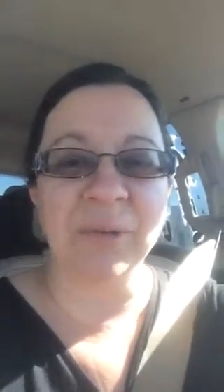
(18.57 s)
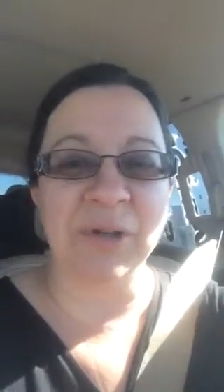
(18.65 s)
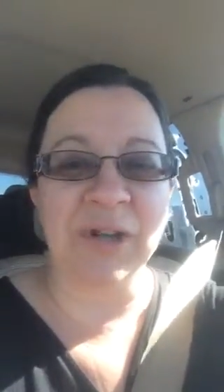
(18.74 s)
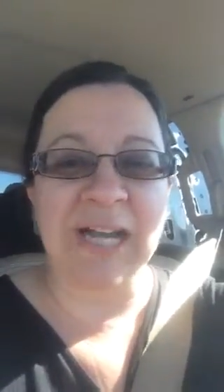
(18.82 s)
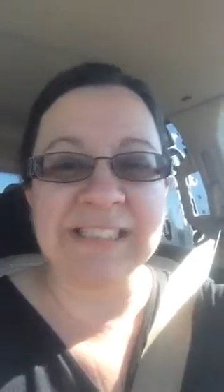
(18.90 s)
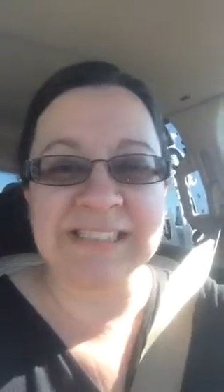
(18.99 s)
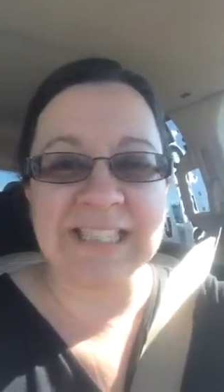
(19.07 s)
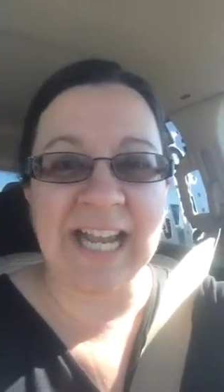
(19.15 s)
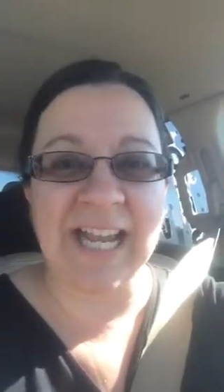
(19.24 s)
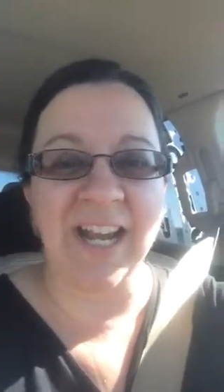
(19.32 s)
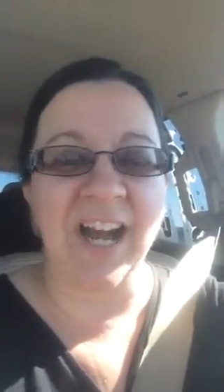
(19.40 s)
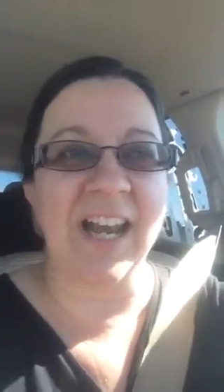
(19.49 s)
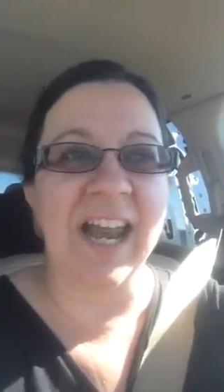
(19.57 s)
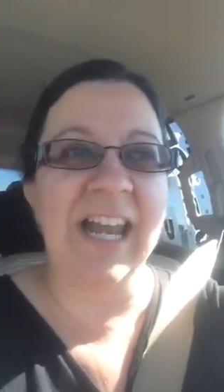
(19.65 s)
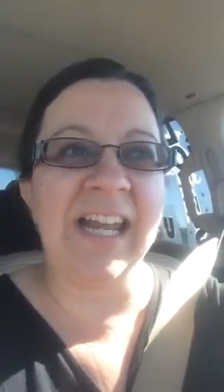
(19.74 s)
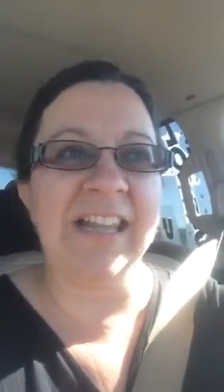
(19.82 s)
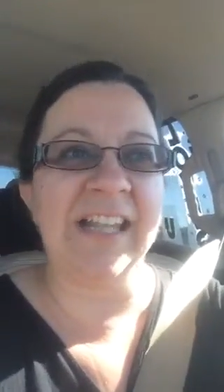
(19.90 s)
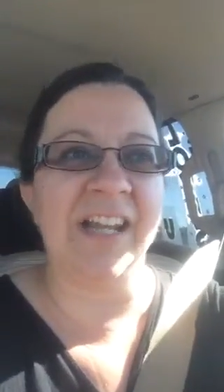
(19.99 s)
procrastinate on
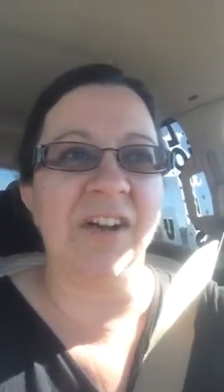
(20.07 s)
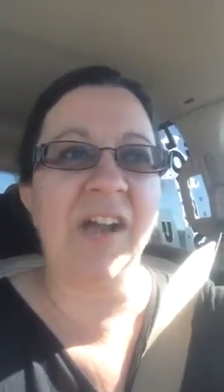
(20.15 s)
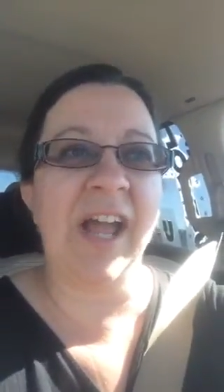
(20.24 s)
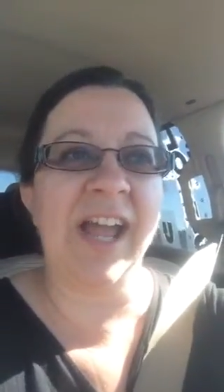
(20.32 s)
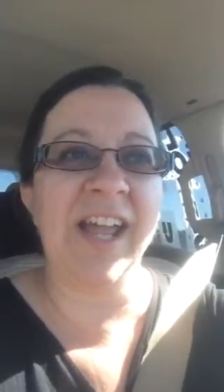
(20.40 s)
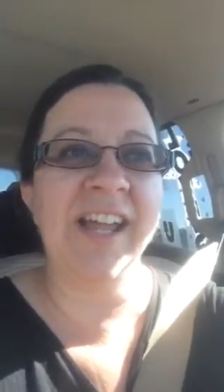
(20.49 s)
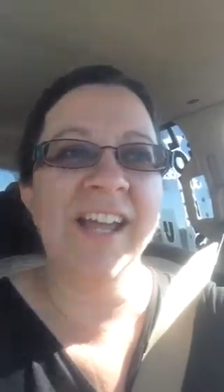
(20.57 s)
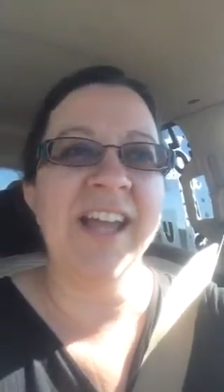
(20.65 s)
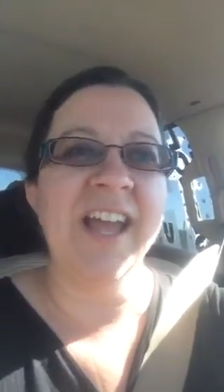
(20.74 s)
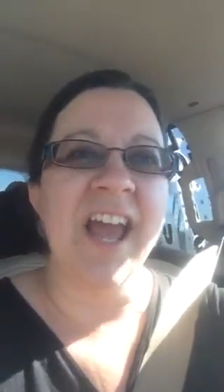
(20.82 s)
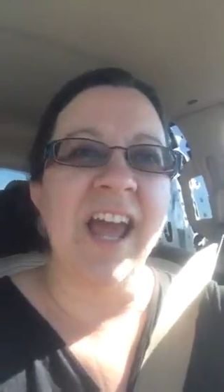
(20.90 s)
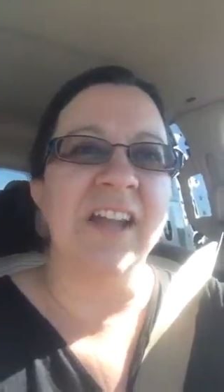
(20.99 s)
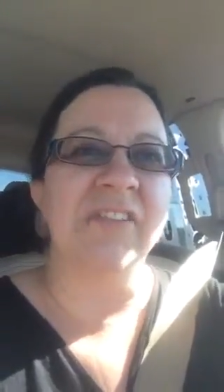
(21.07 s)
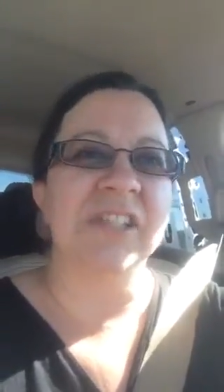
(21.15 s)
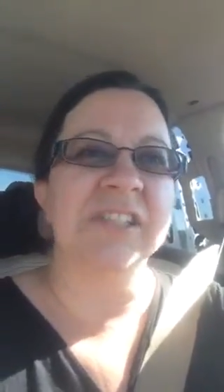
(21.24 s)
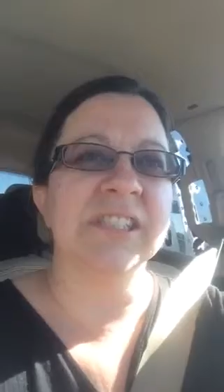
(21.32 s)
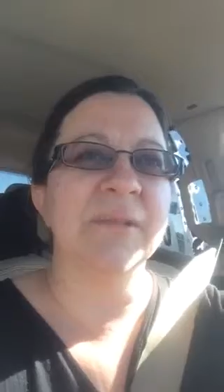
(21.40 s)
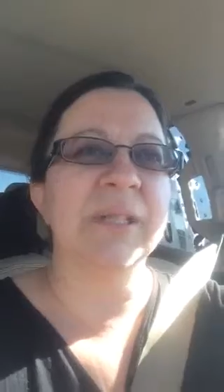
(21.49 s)
anything okay and if
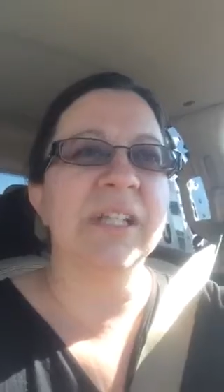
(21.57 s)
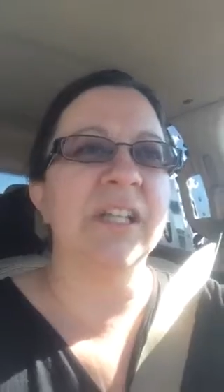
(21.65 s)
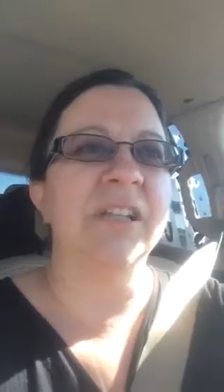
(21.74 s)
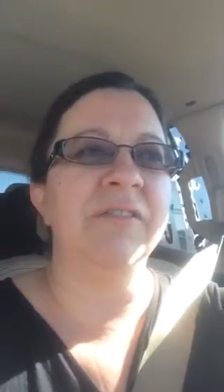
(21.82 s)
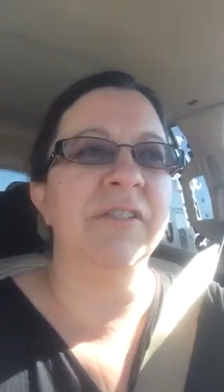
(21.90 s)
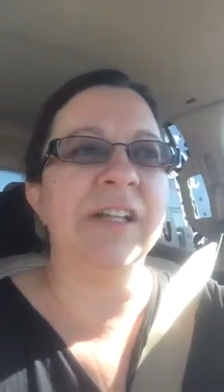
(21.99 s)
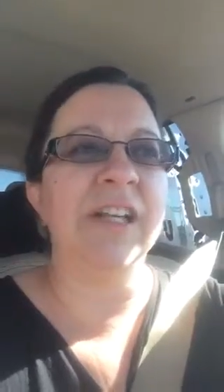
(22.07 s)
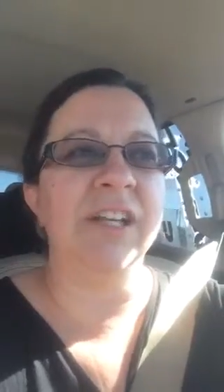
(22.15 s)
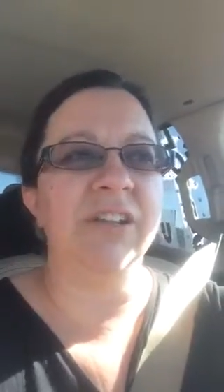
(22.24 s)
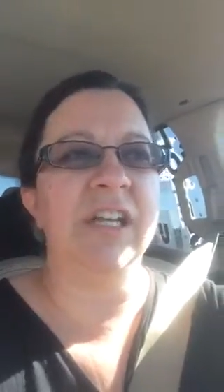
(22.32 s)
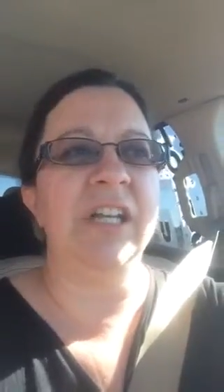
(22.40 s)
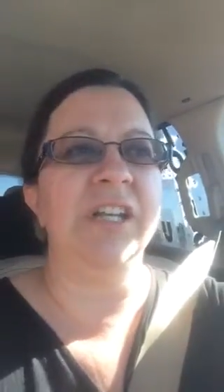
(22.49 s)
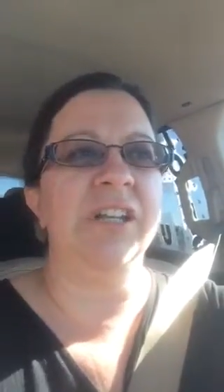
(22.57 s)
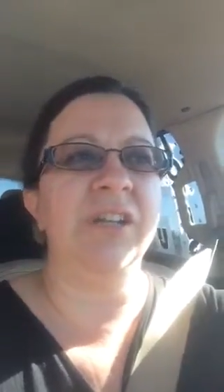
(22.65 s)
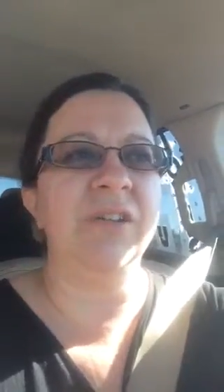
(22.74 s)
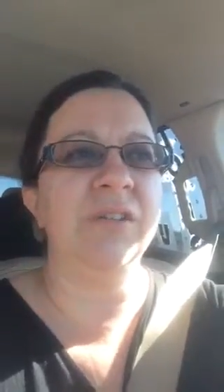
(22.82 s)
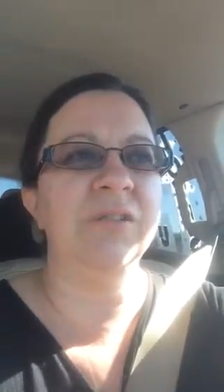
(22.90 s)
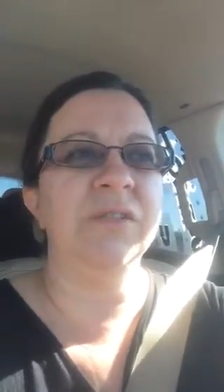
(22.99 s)
there's something that you feel like you need to
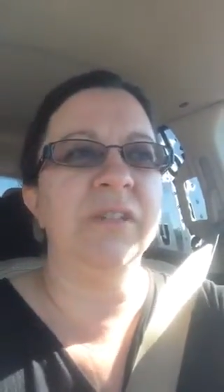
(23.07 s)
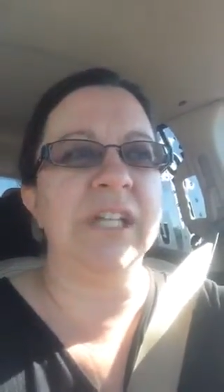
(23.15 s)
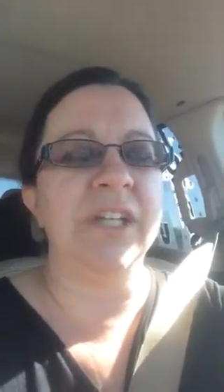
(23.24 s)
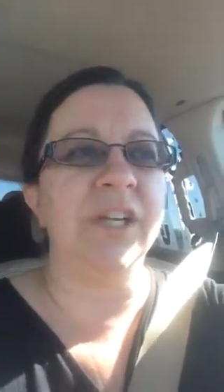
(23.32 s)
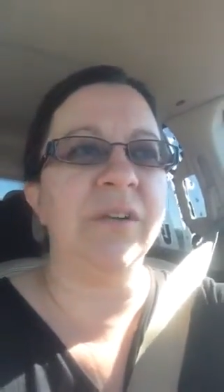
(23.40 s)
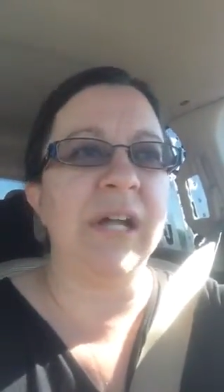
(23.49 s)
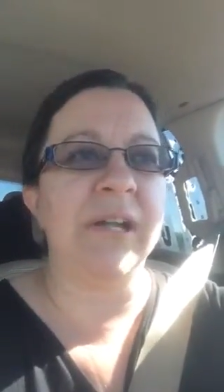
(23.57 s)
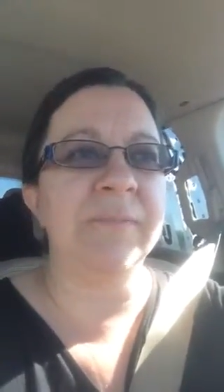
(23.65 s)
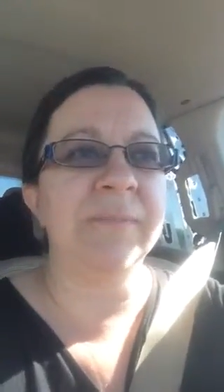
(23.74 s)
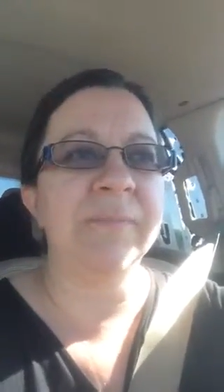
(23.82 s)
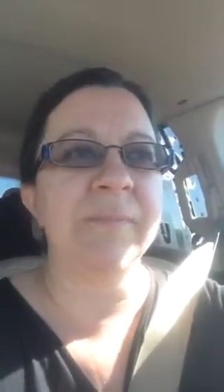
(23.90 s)
do then do it